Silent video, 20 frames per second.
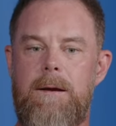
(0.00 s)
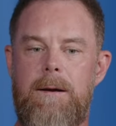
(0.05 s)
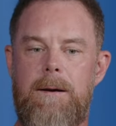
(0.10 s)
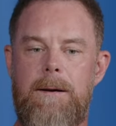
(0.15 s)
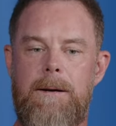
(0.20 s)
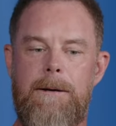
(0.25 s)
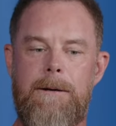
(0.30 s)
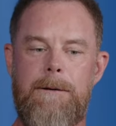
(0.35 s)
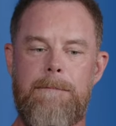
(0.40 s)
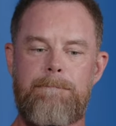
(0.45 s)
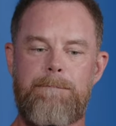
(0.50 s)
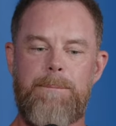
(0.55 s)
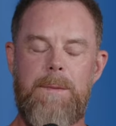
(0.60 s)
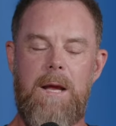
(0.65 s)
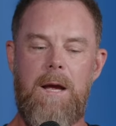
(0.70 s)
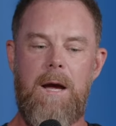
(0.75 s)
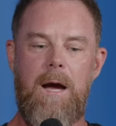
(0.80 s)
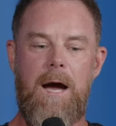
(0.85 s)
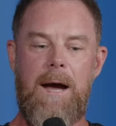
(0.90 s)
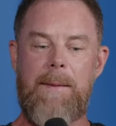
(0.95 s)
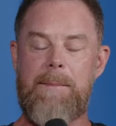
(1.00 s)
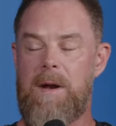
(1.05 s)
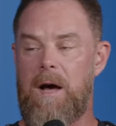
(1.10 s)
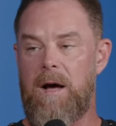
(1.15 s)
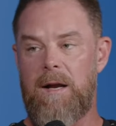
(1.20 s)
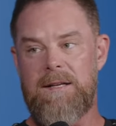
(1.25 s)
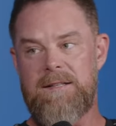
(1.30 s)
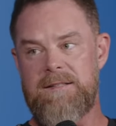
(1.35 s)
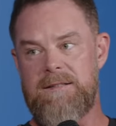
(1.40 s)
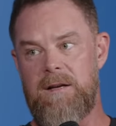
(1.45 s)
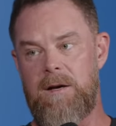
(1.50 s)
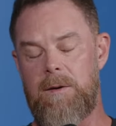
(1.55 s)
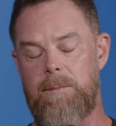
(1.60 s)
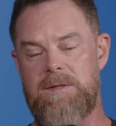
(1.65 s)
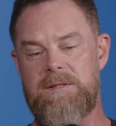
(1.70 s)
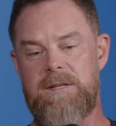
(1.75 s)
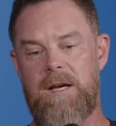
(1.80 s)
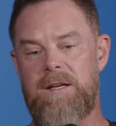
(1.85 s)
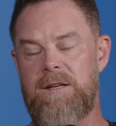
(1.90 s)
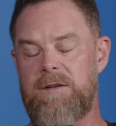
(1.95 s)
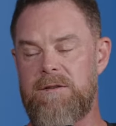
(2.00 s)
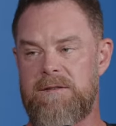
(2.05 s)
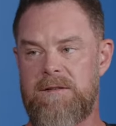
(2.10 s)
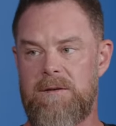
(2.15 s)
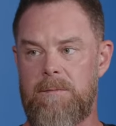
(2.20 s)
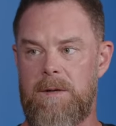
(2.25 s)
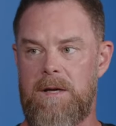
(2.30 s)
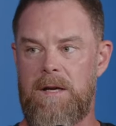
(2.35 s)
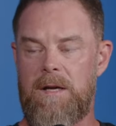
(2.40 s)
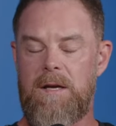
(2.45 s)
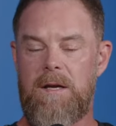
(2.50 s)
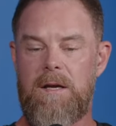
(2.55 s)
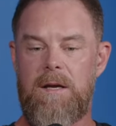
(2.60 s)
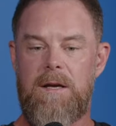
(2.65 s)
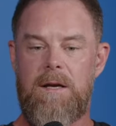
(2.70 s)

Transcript: Um, I'm not as numb as I used to be.